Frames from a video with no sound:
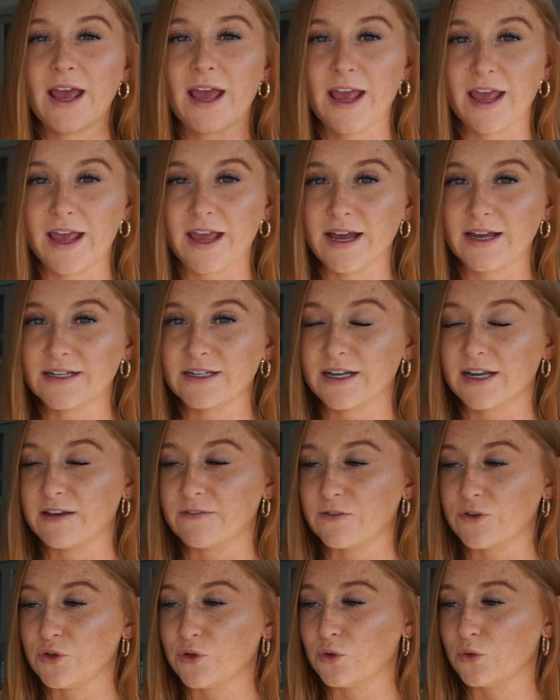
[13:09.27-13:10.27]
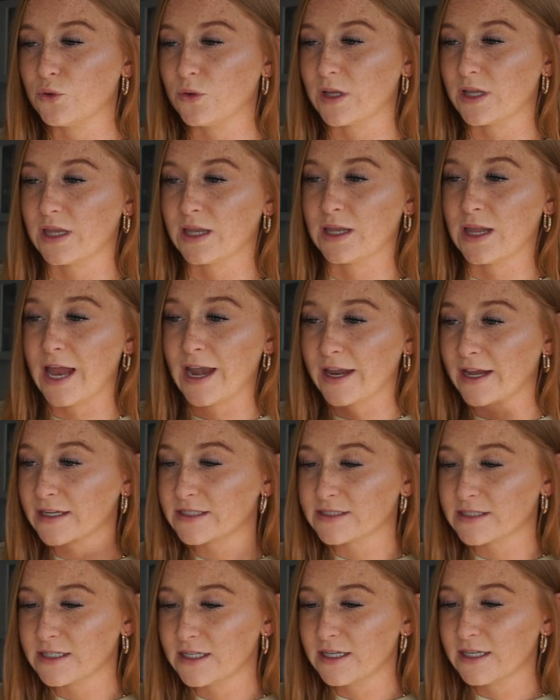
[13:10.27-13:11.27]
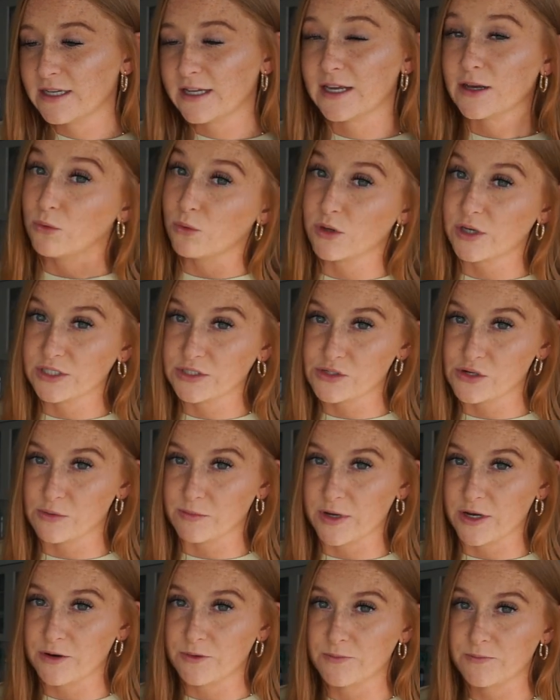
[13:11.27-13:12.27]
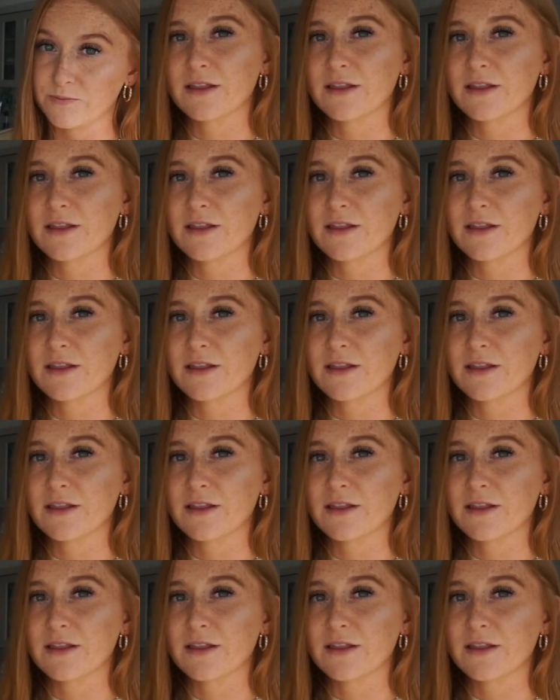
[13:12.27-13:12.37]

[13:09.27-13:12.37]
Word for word: and if you let it, it will consume you.